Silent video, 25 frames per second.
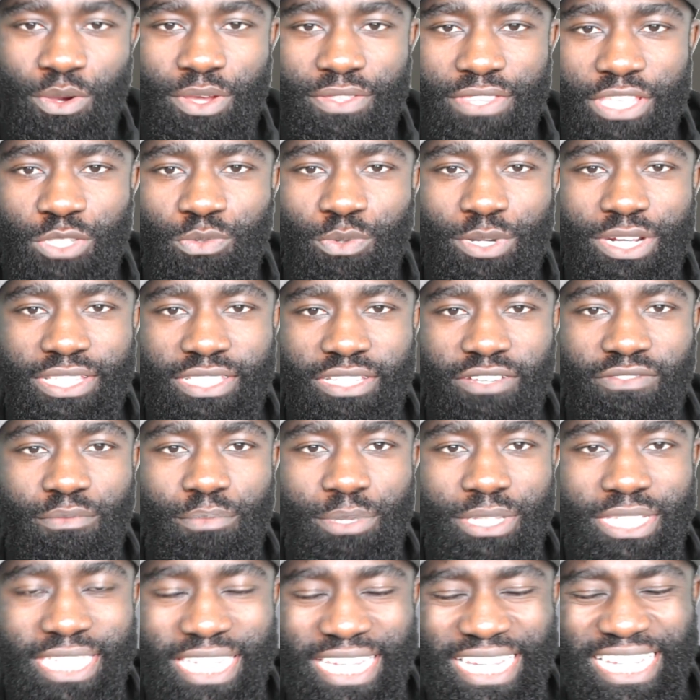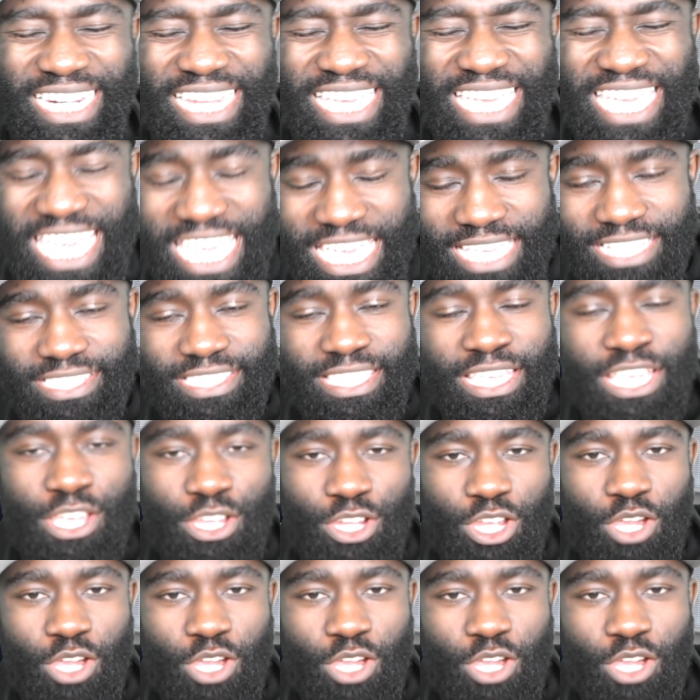and this one itself in particular is